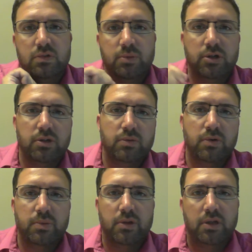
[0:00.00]
what
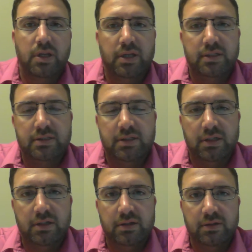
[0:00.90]
we're looking at is
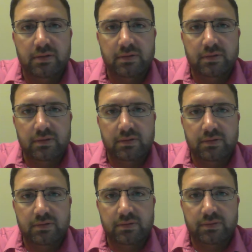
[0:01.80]
we'll
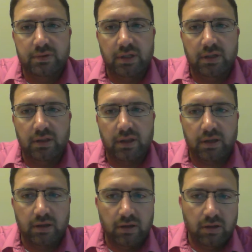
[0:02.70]
say
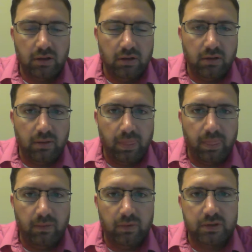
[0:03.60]
like
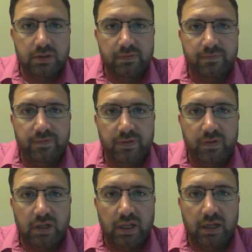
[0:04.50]
once the
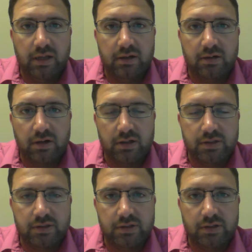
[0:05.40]
50-day
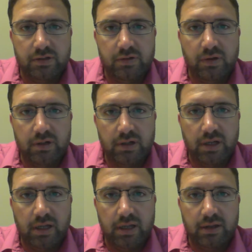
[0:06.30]
crosses the
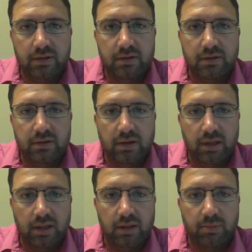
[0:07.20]
200-day
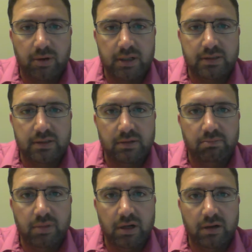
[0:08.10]
and the price is
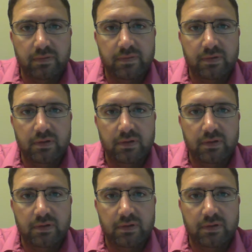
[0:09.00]
above